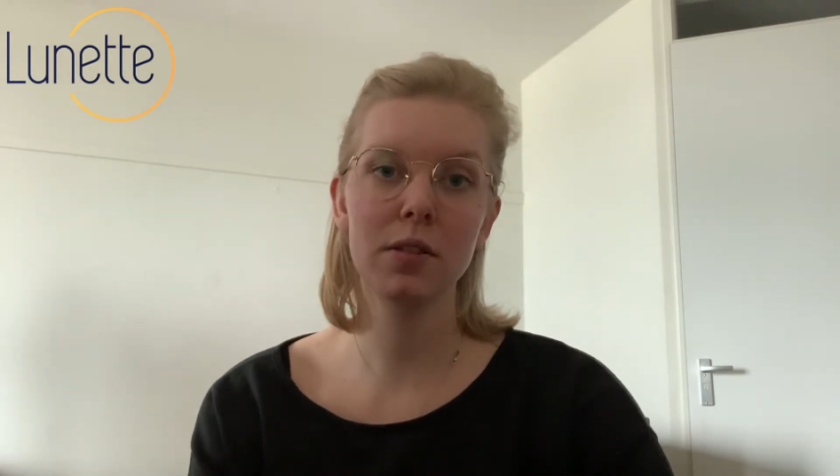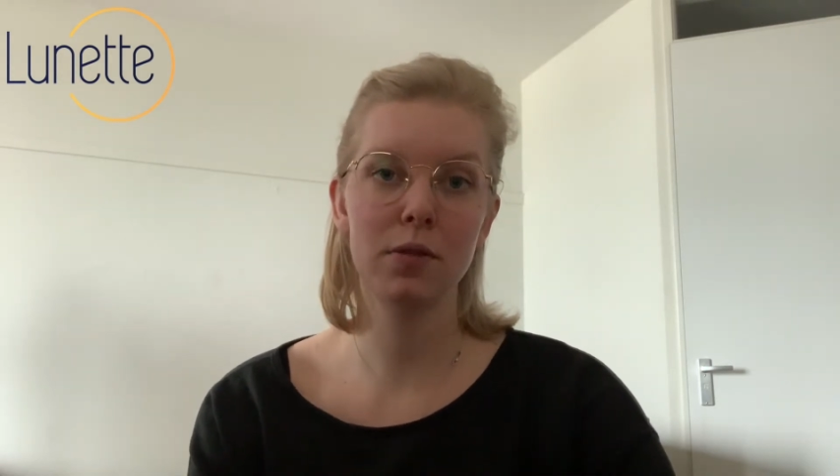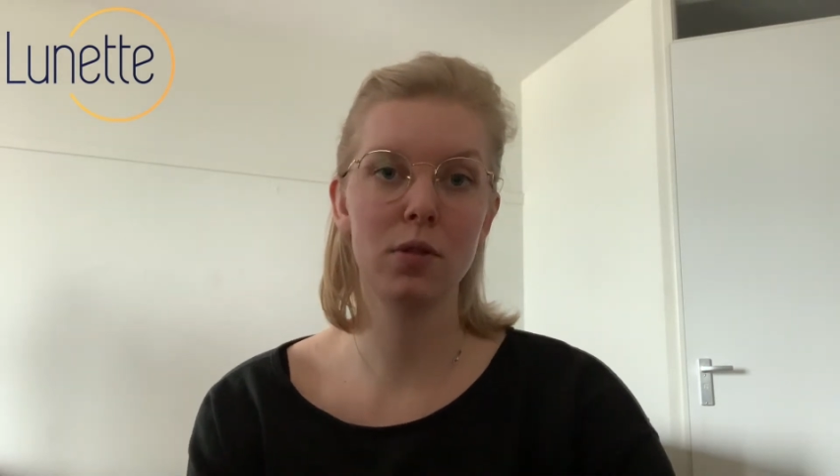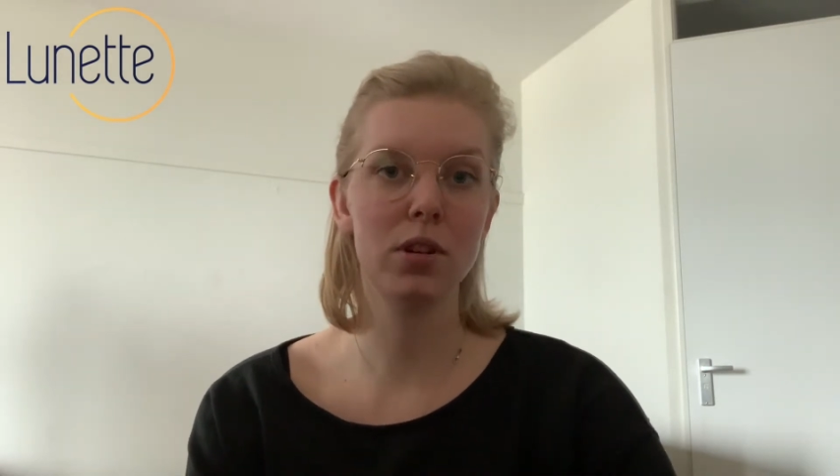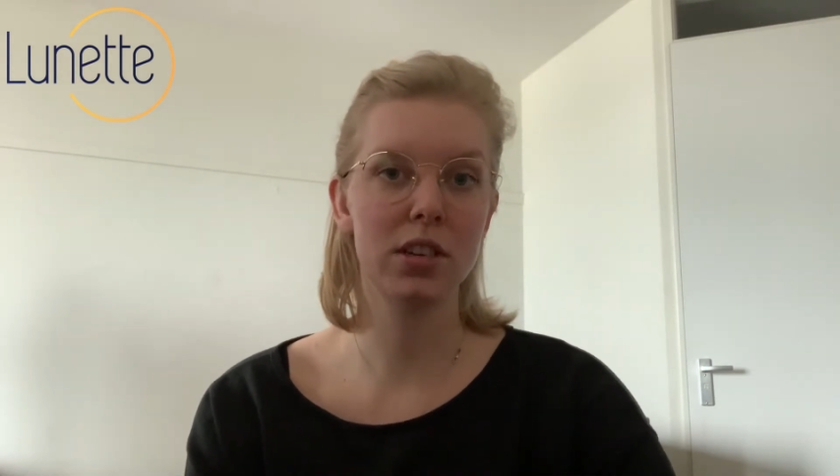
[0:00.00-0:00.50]

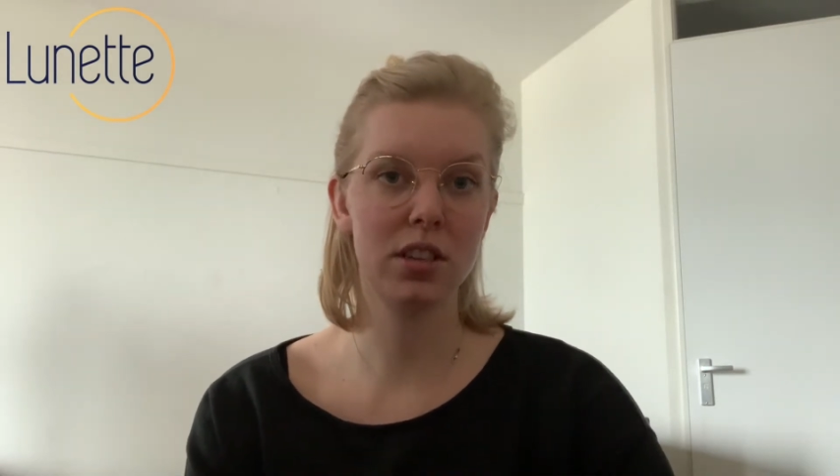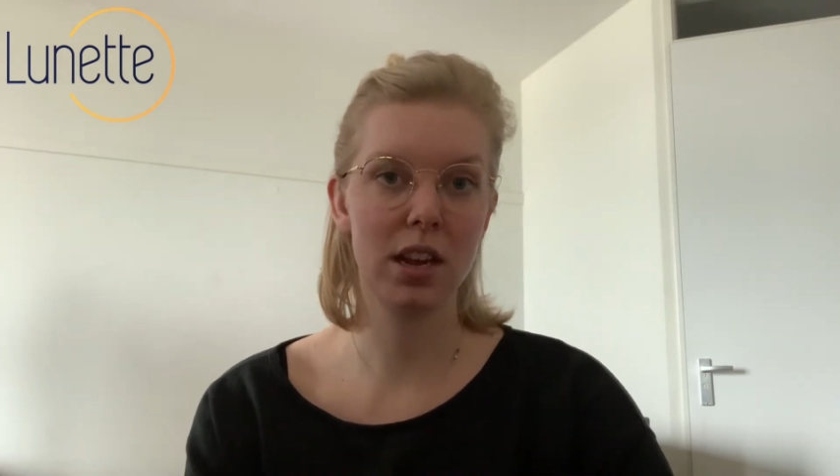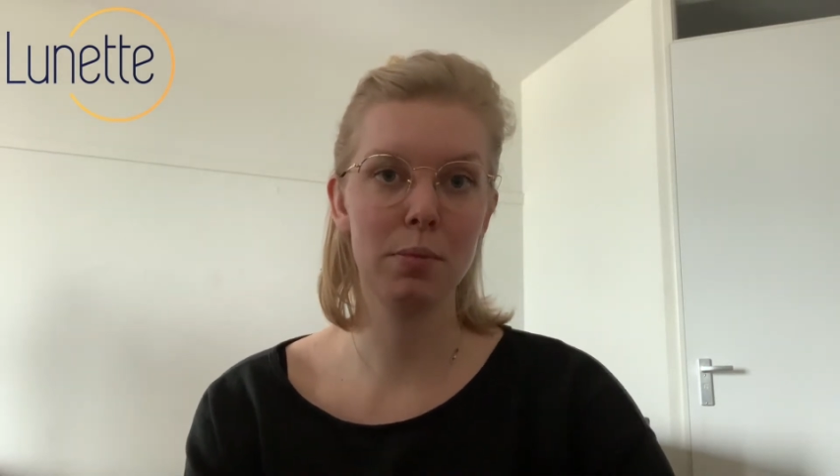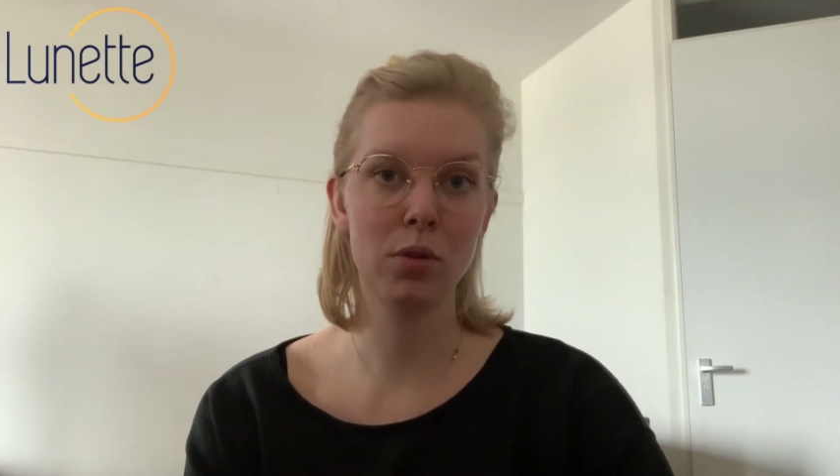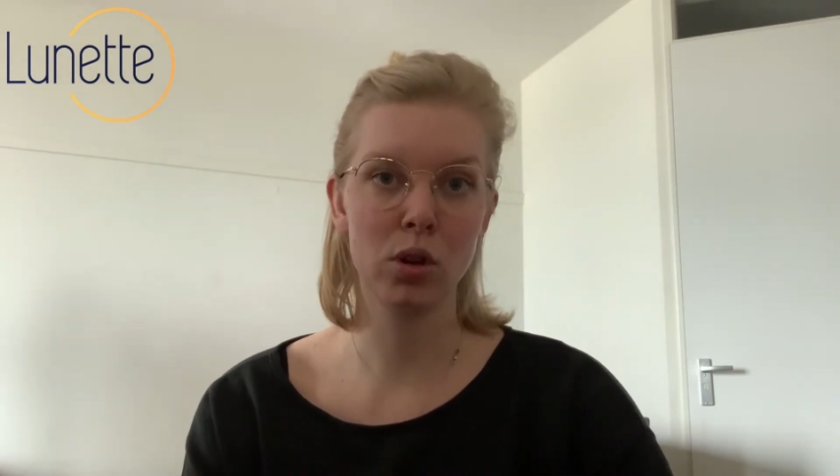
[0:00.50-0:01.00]
for the
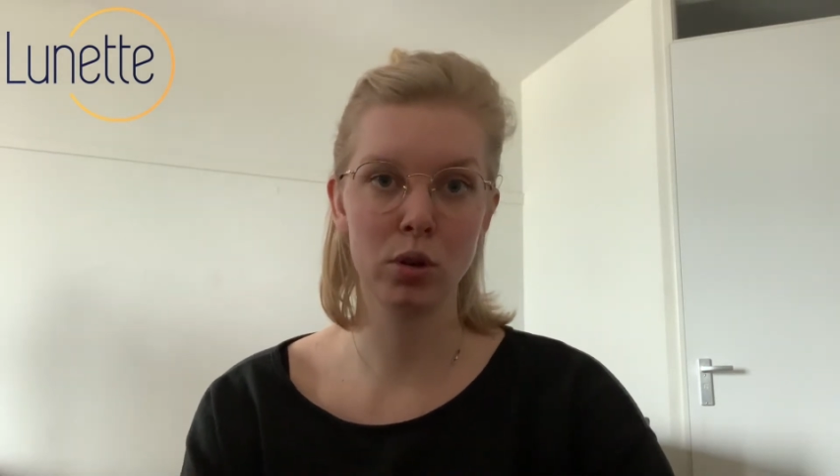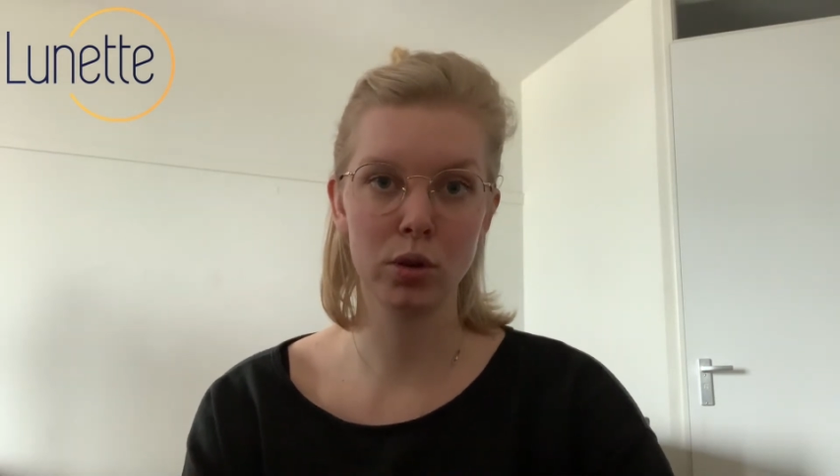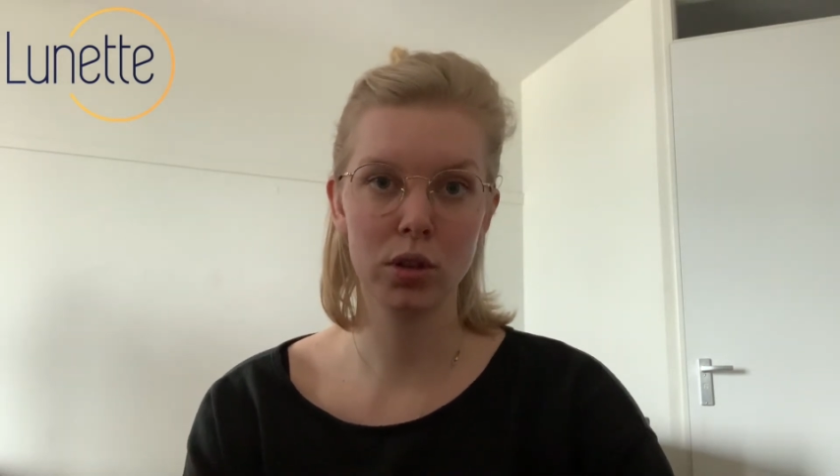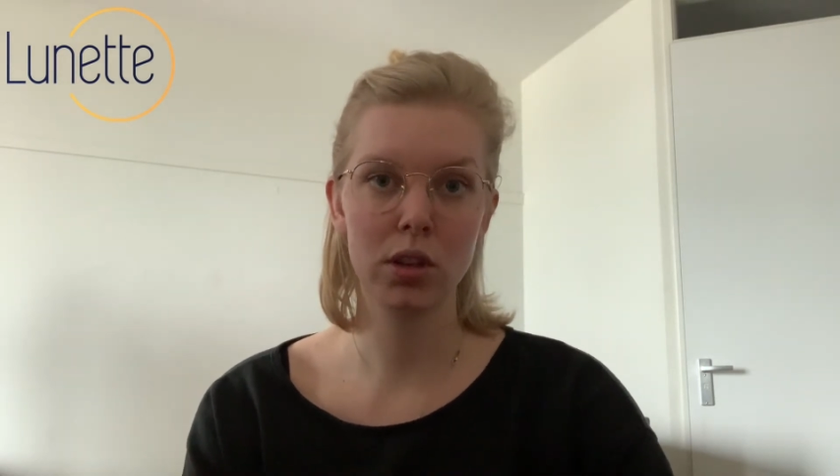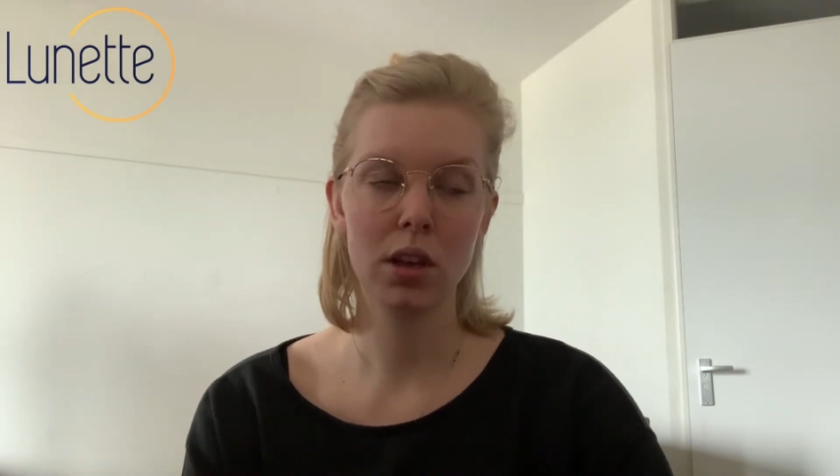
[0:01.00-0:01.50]
same note.